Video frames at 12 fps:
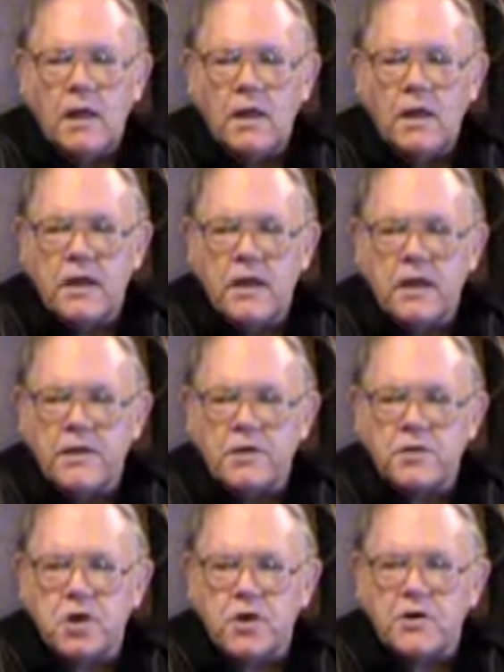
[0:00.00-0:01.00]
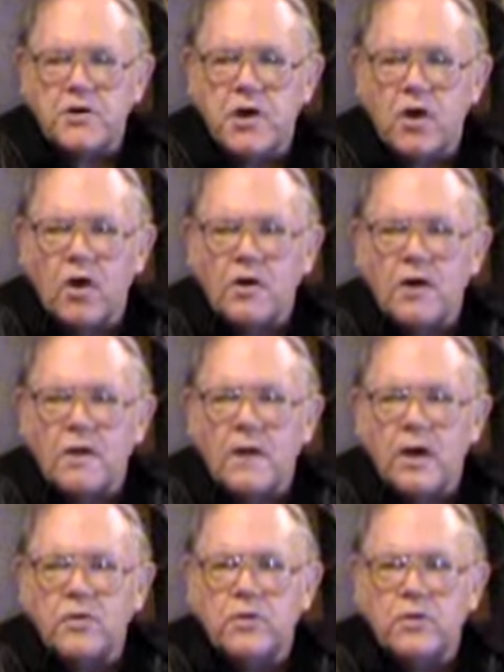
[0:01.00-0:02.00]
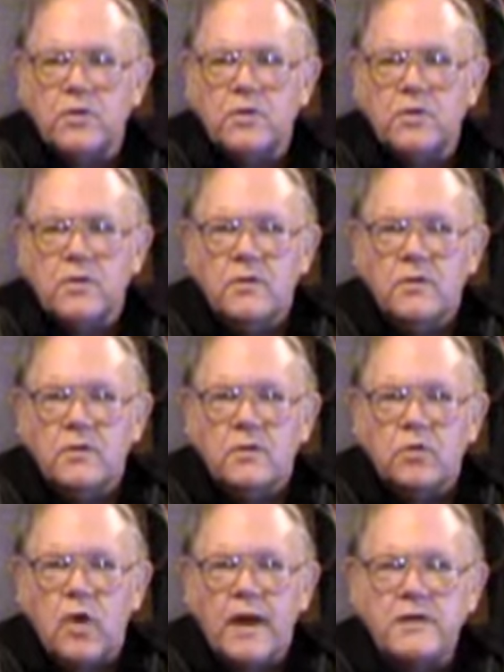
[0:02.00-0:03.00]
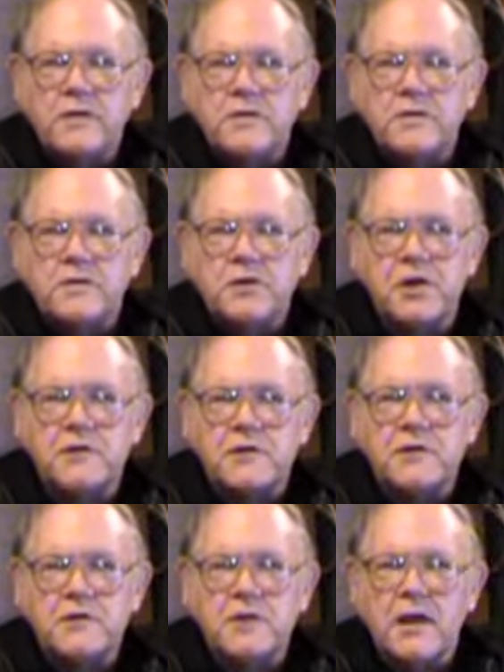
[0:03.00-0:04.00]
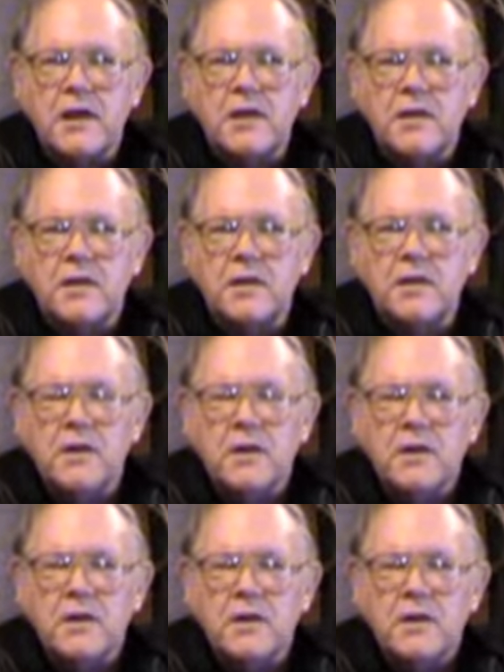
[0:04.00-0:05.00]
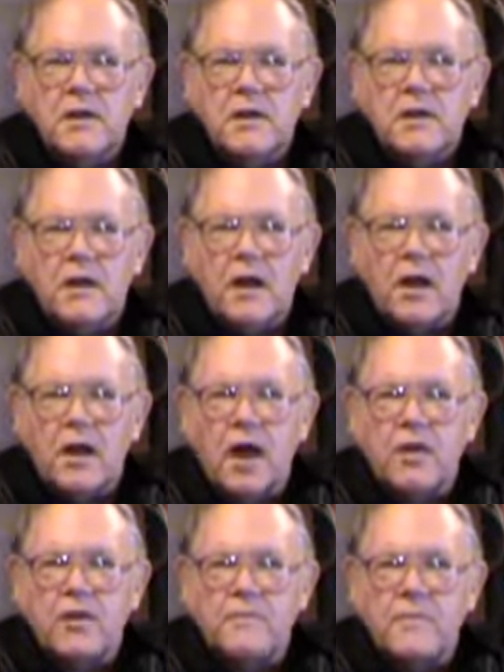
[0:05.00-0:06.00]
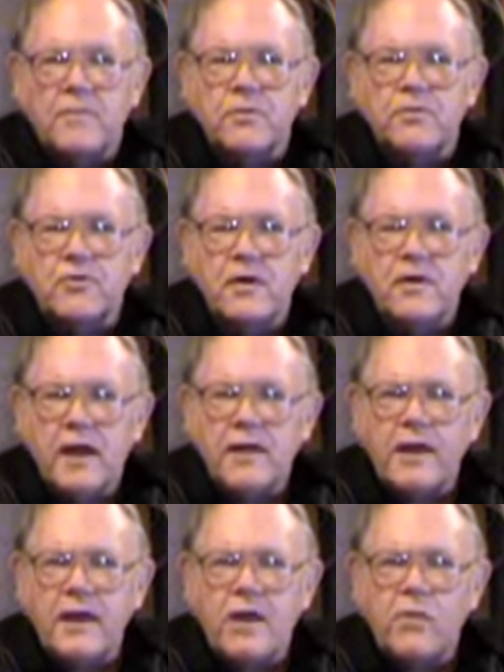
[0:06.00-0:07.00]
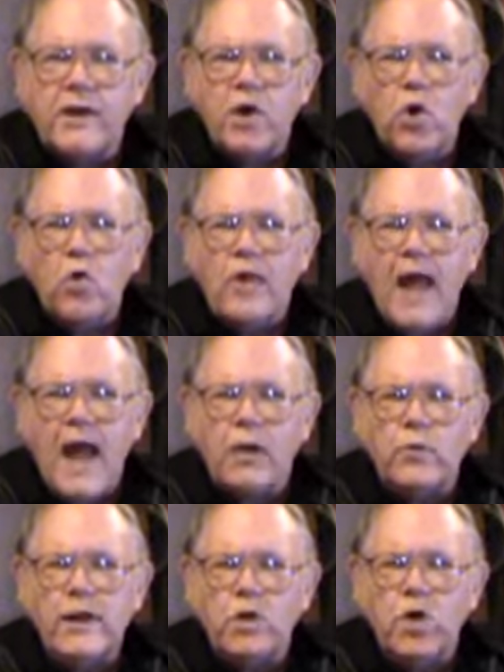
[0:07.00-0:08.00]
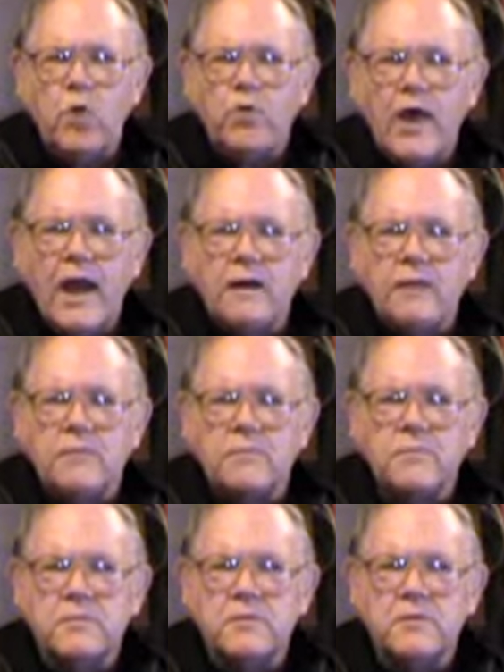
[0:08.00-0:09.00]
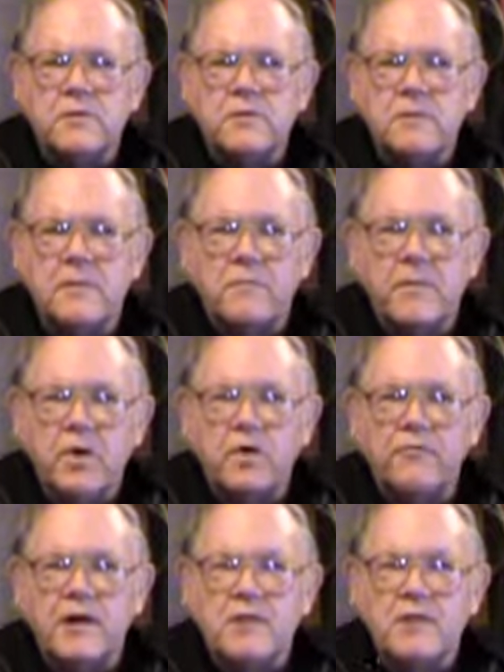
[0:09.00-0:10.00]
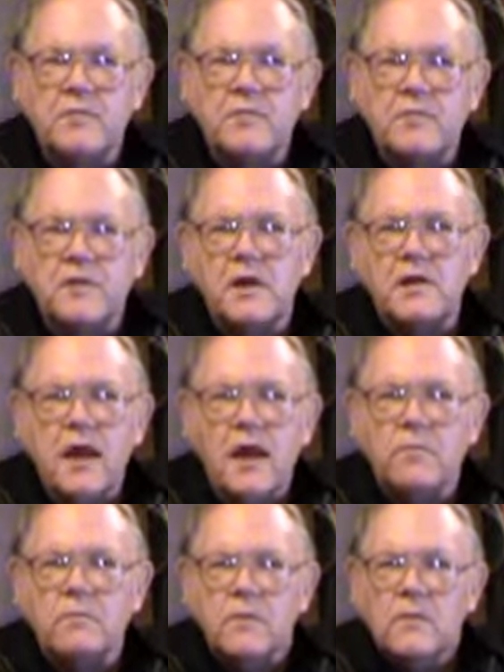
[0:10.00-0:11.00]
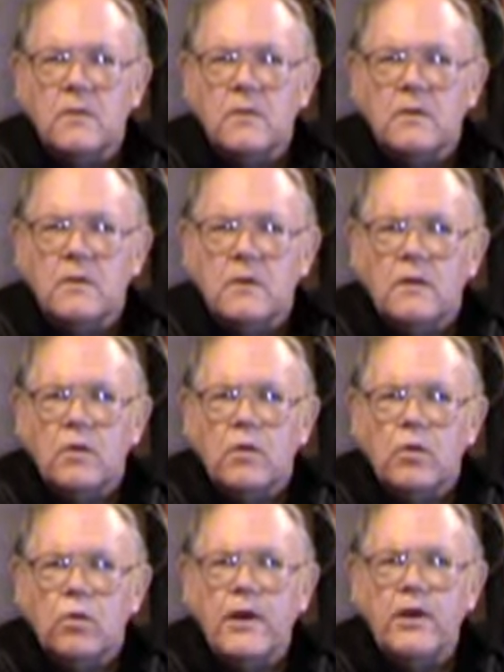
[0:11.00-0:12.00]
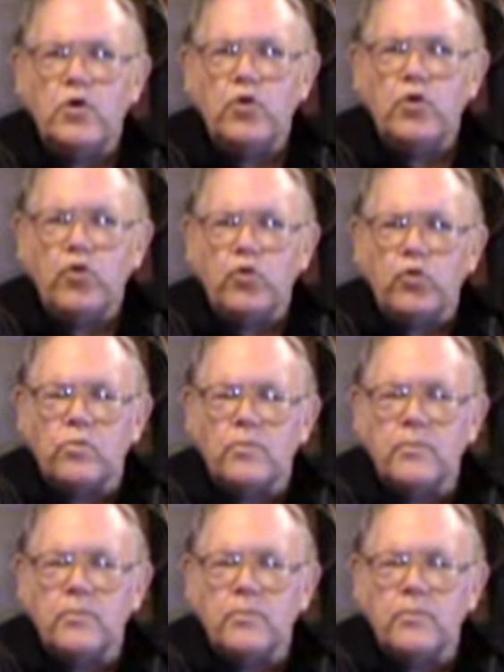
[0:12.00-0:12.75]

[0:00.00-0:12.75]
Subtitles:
and they started talking about Christ and Jesus, and a lot of the people said, yeah, we know that, and as a matter of fact, some of them said, yeah, we do too.